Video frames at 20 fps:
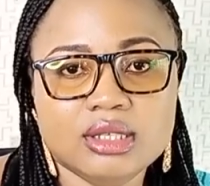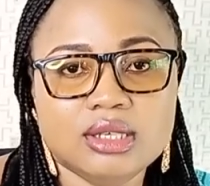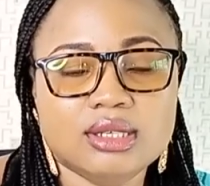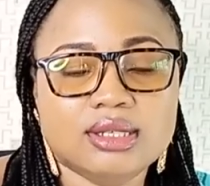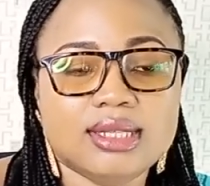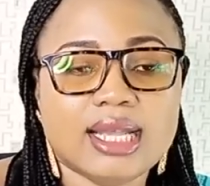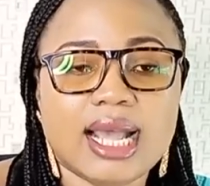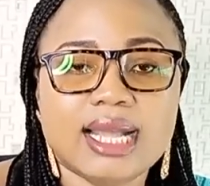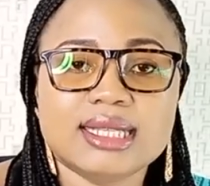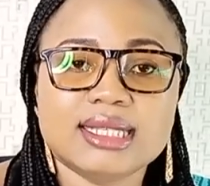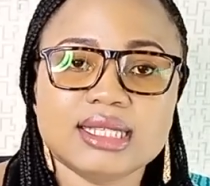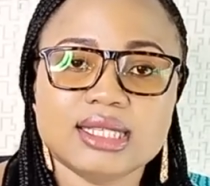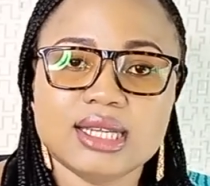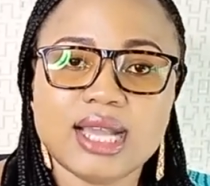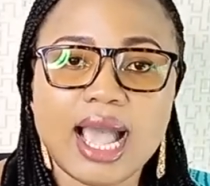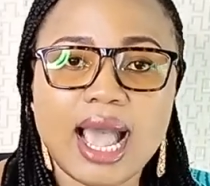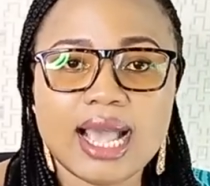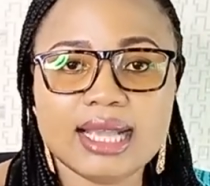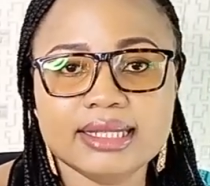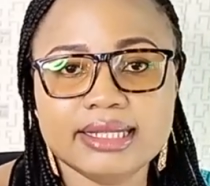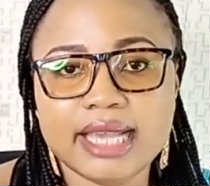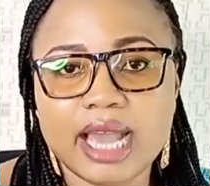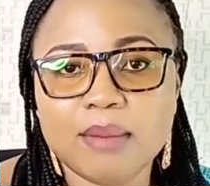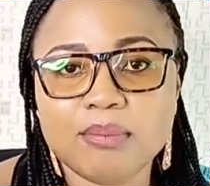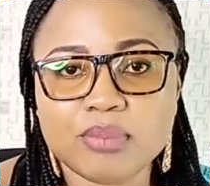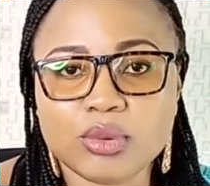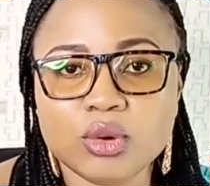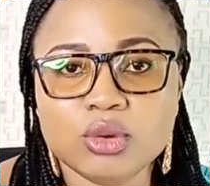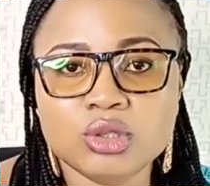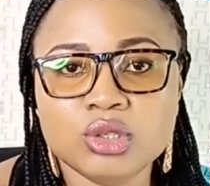So that as they
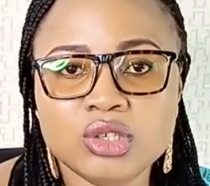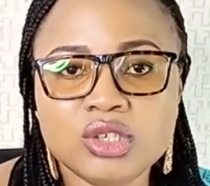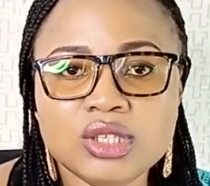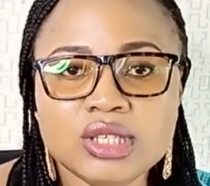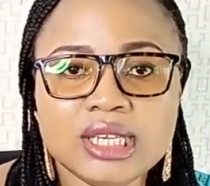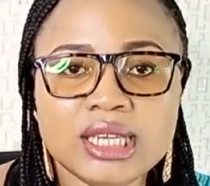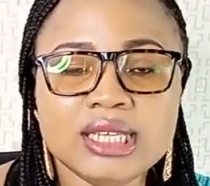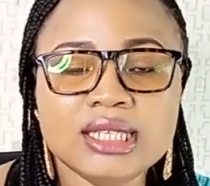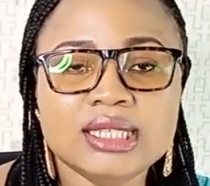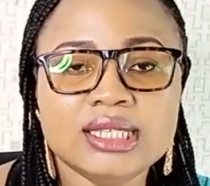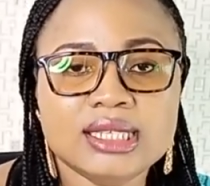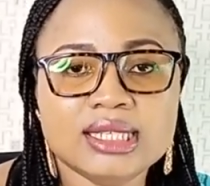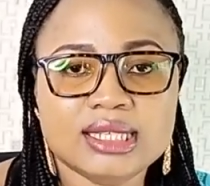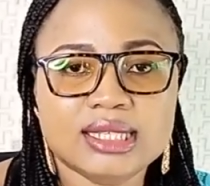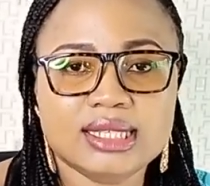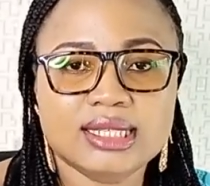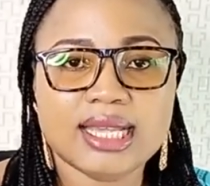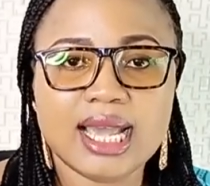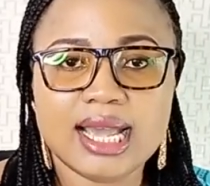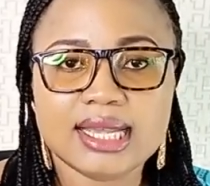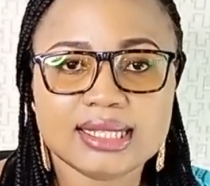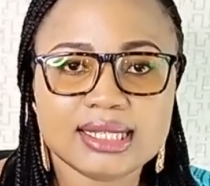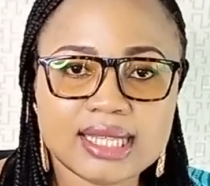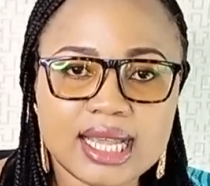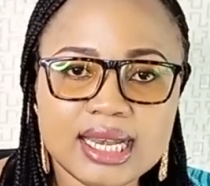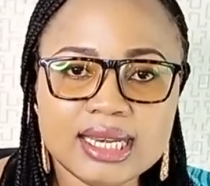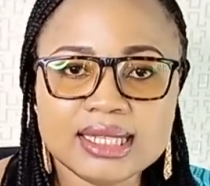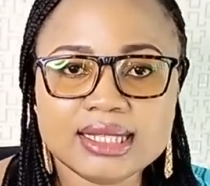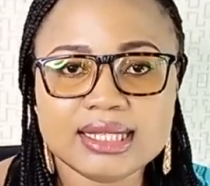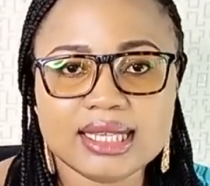are producing, they are
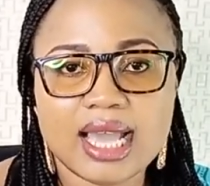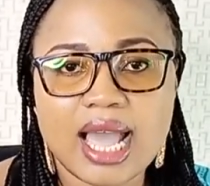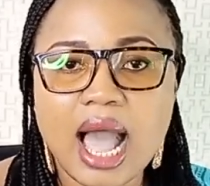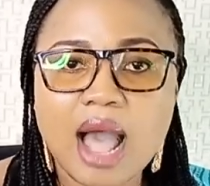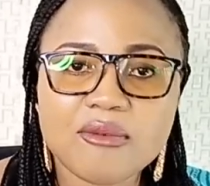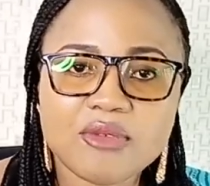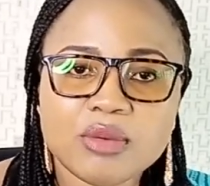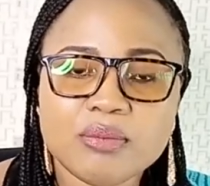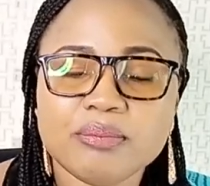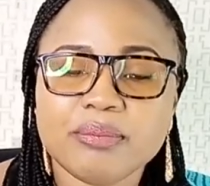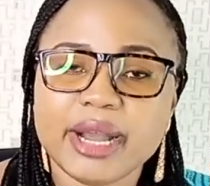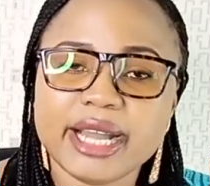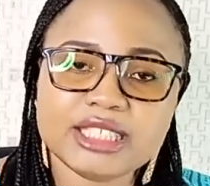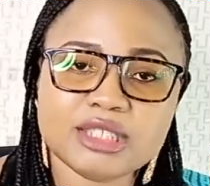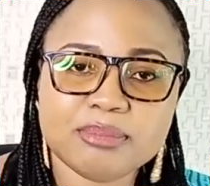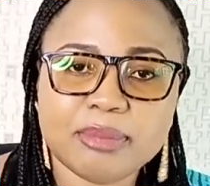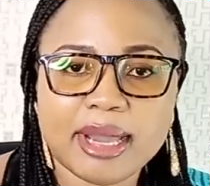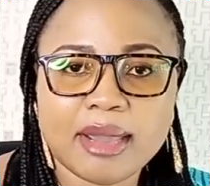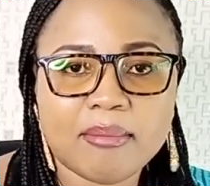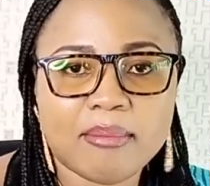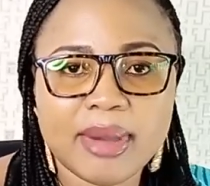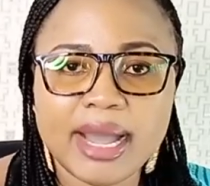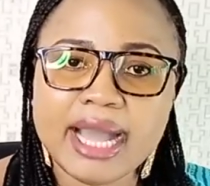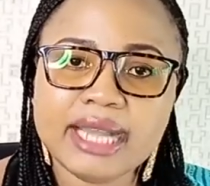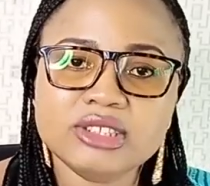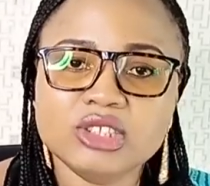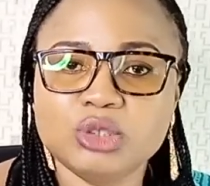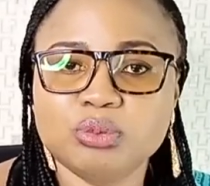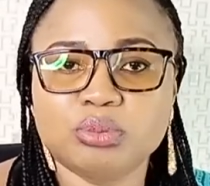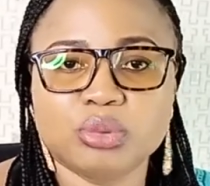selling, they're having batch by
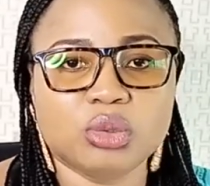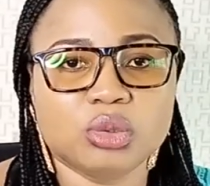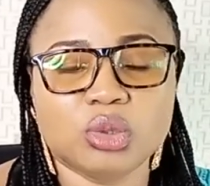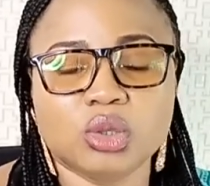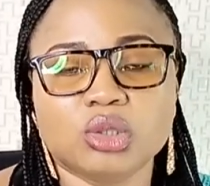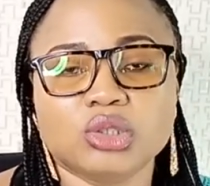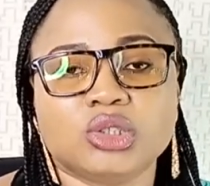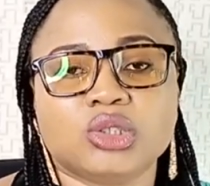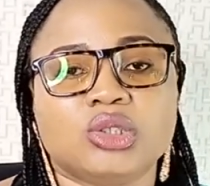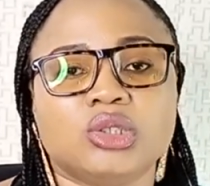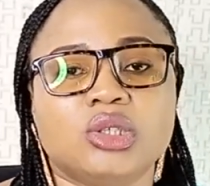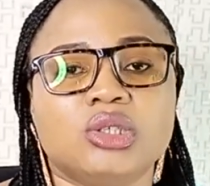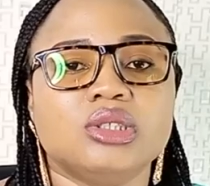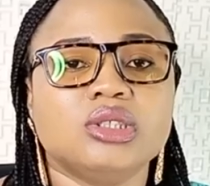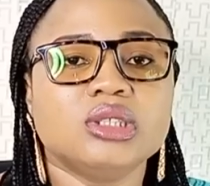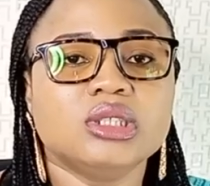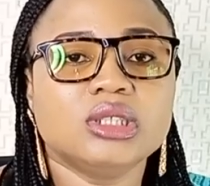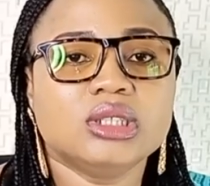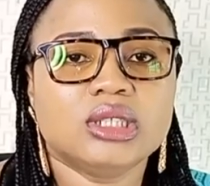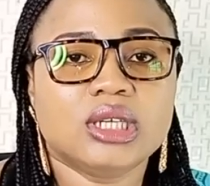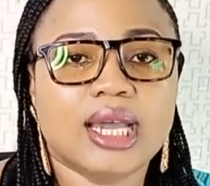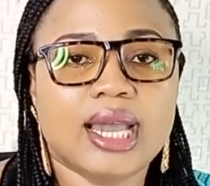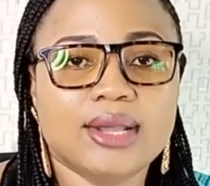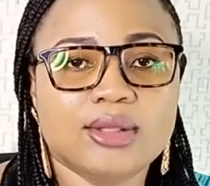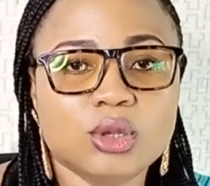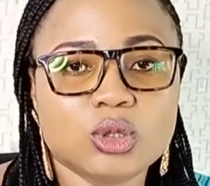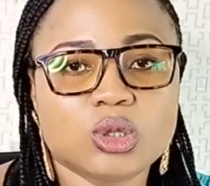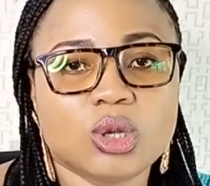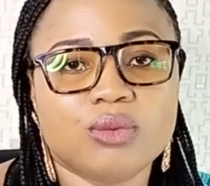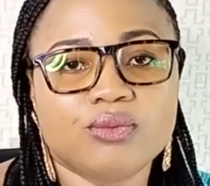batch production. I
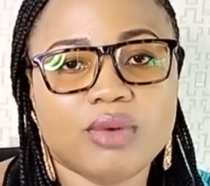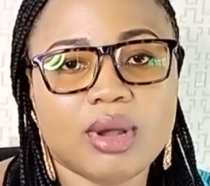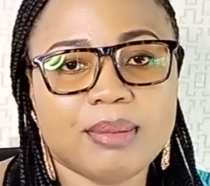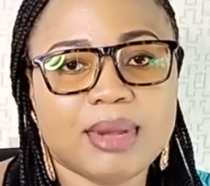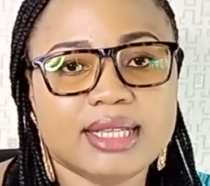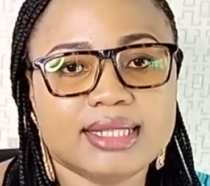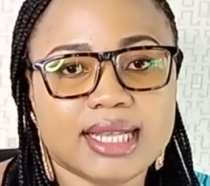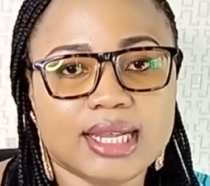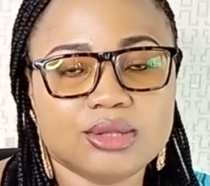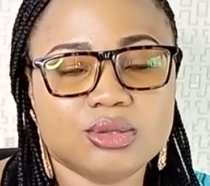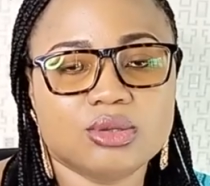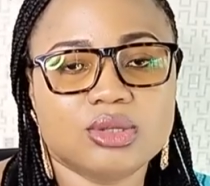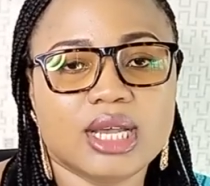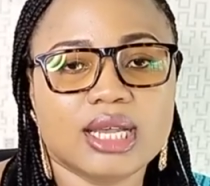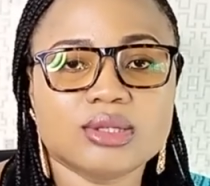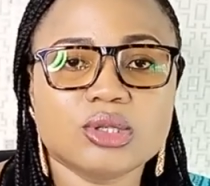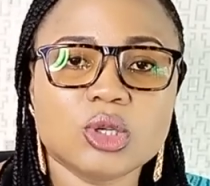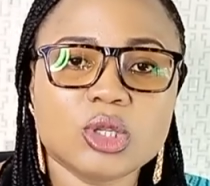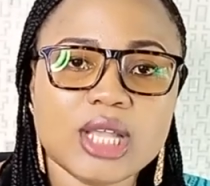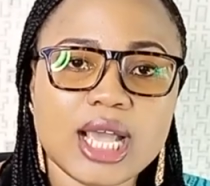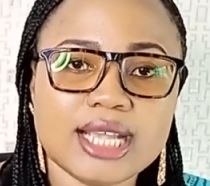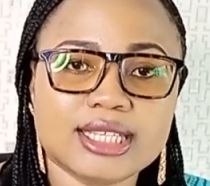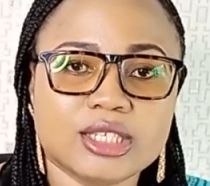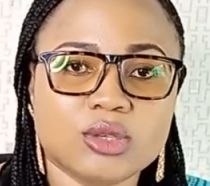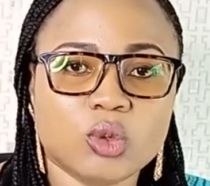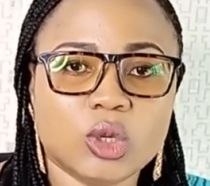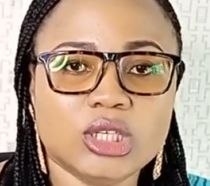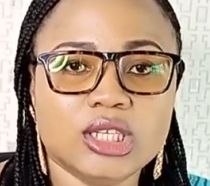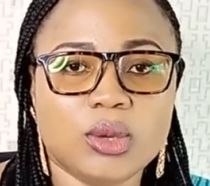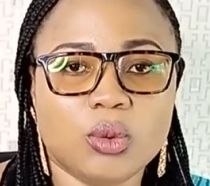know some farmers that do that. So that's
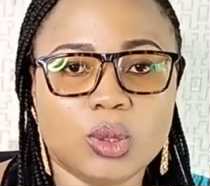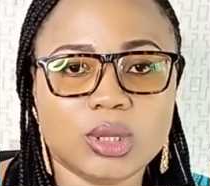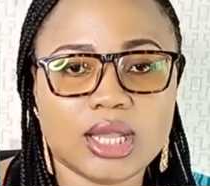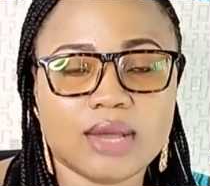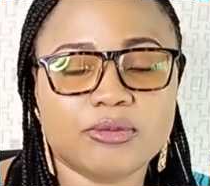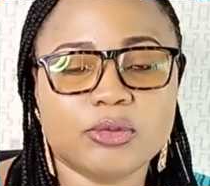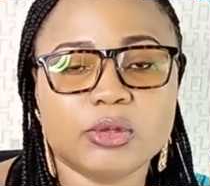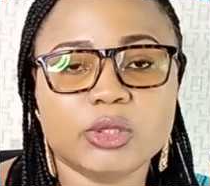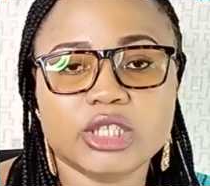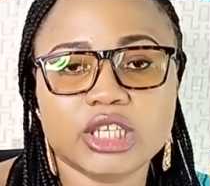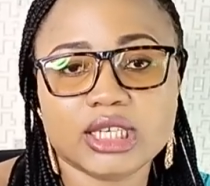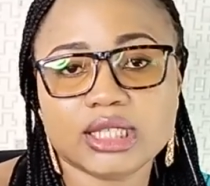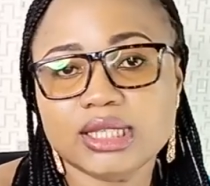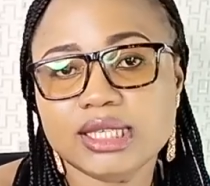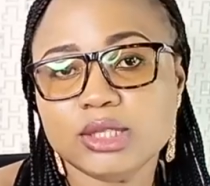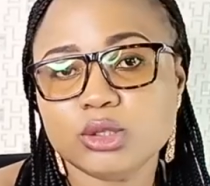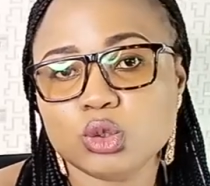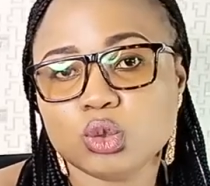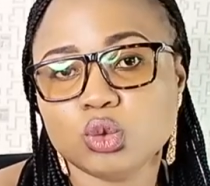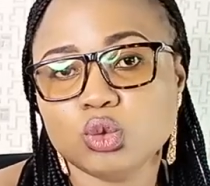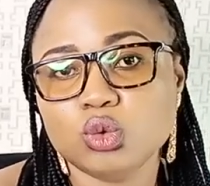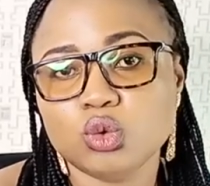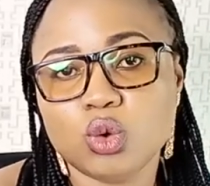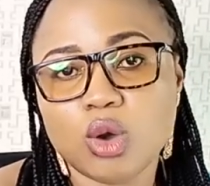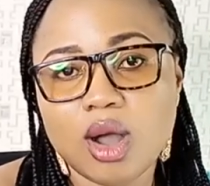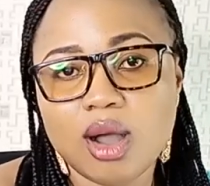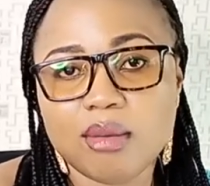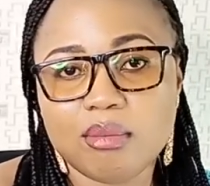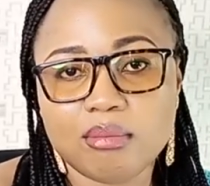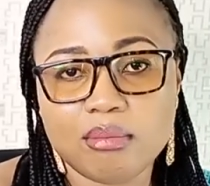equally a wonderful technique to
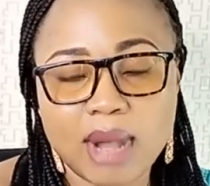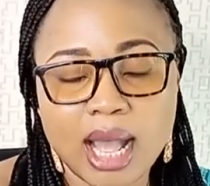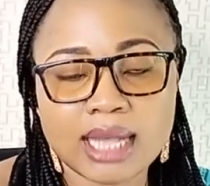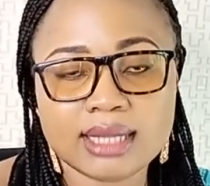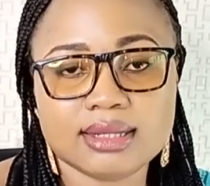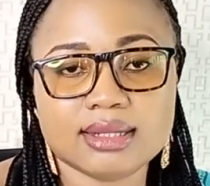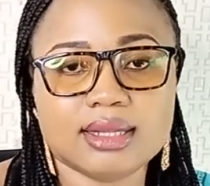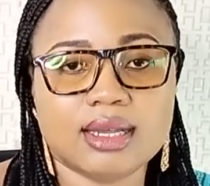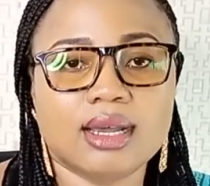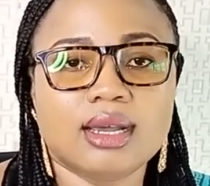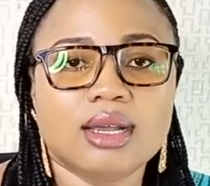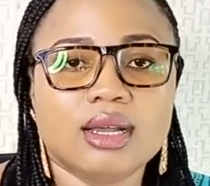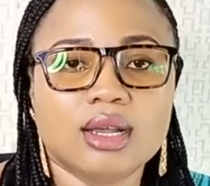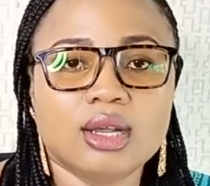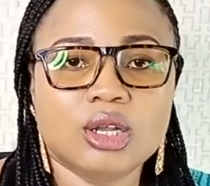master.